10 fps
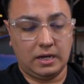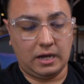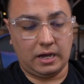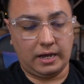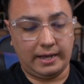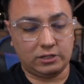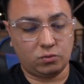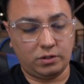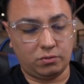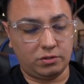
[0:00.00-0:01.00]

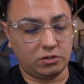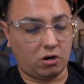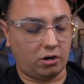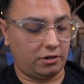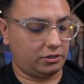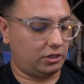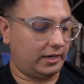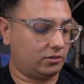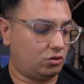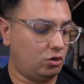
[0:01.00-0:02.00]
X-23's cards. She
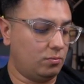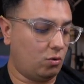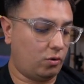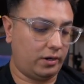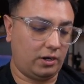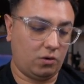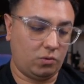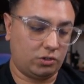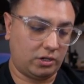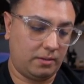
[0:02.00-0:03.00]
has 2 more here,
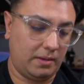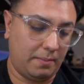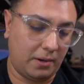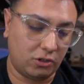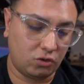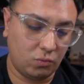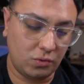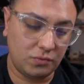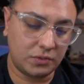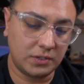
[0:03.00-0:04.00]
which are going to be puncture
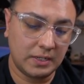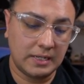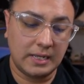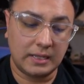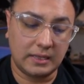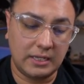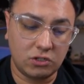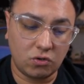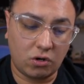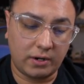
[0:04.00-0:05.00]
wounds.
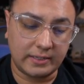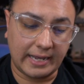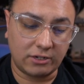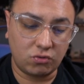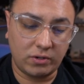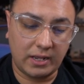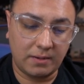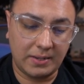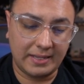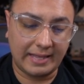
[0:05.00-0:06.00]
These are attached to an
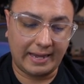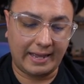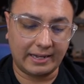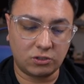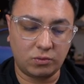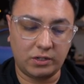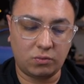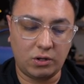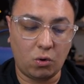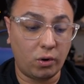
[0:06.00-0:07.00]
enemy that
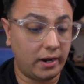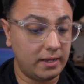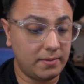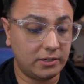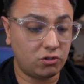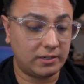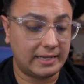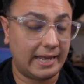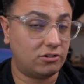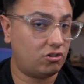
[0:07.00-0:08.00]
X-23 or Honey Badger
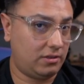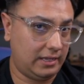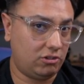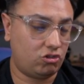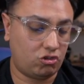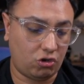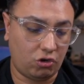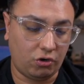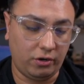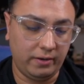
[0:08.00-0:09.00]
attached this
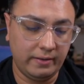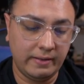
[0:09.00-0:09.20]
turn.